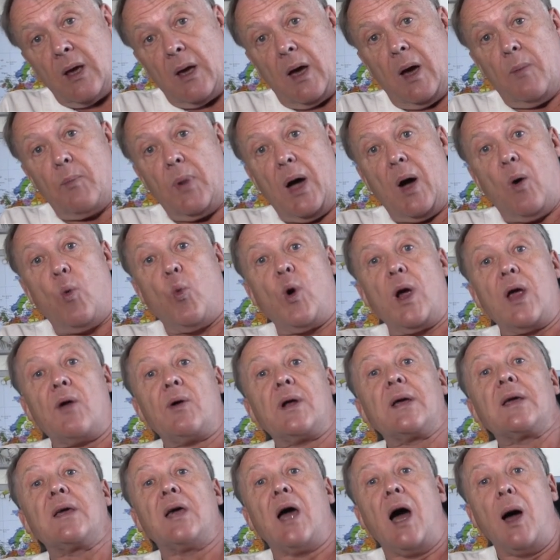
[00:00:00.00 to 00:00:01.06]
about where
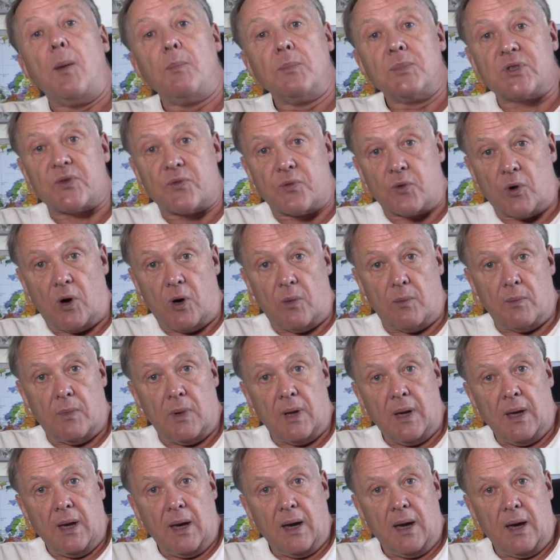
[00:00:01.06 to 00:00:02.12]
it comes from
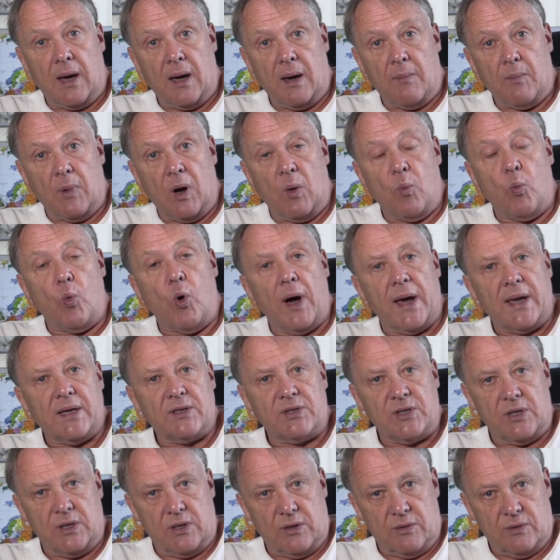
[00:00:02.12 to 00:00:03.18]
um, and why
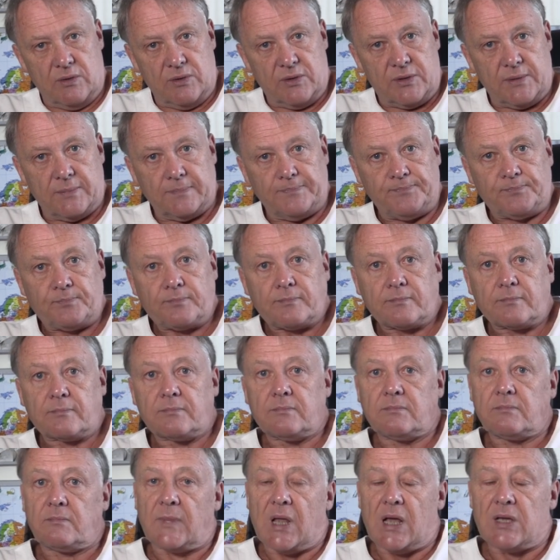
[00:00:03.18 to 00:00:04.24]
it's used.
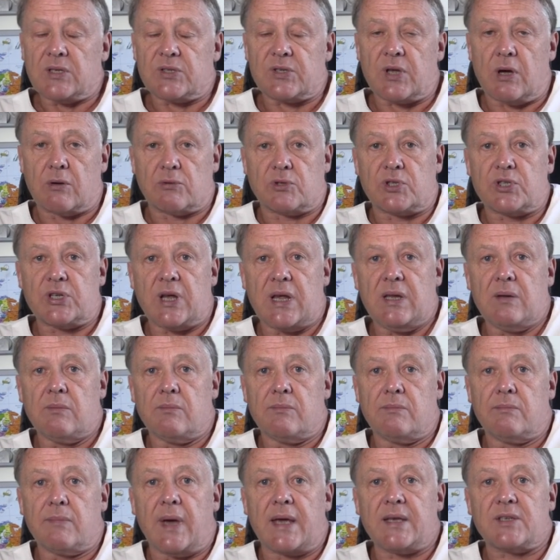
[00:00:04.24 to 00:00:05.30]
So
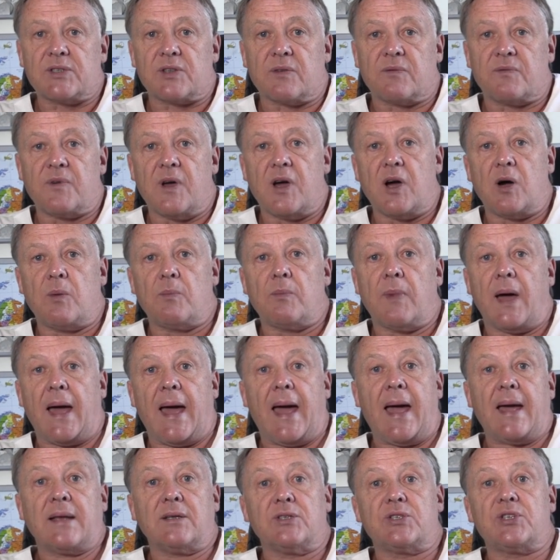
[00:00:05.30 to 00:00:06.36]
Jean makes the film
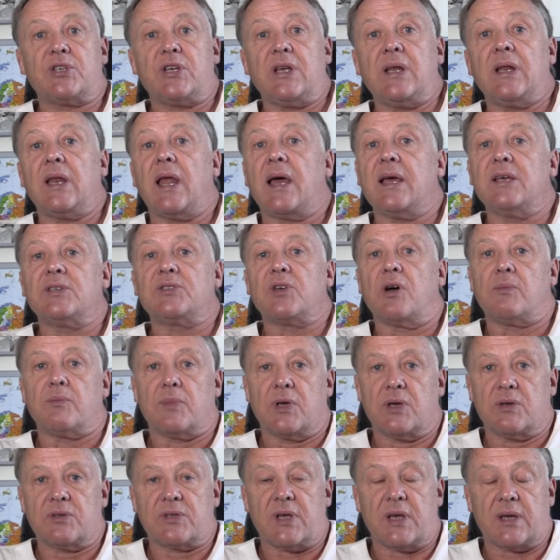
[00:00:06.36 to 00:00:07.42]
and she lays on
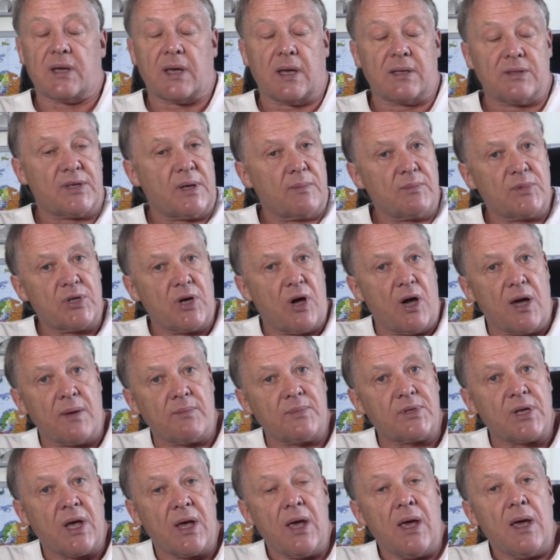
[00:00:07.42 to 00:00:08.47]
music and
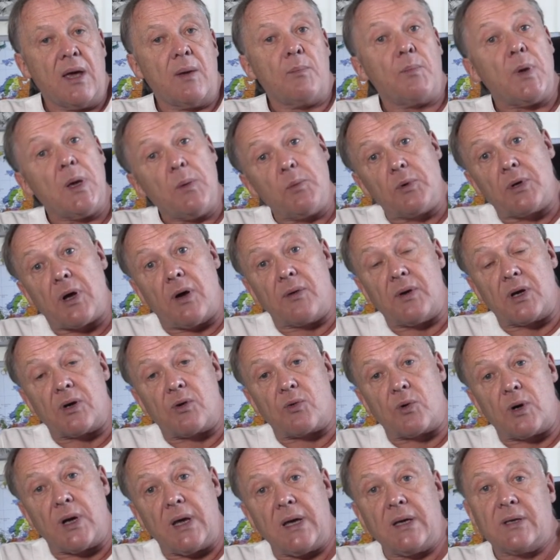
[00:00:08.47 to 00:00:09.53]
sometimes people don't
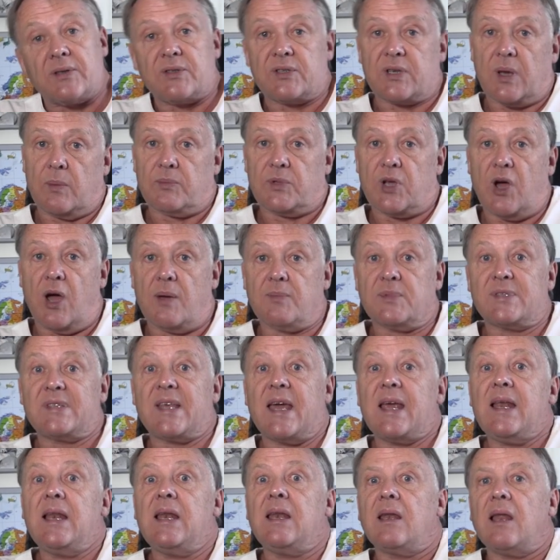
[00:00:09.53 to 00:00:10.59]
agree, sometimes
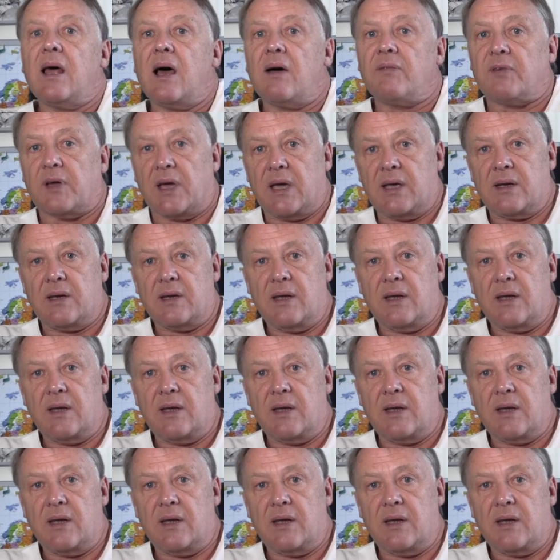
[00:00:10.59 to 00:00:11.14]
they love it.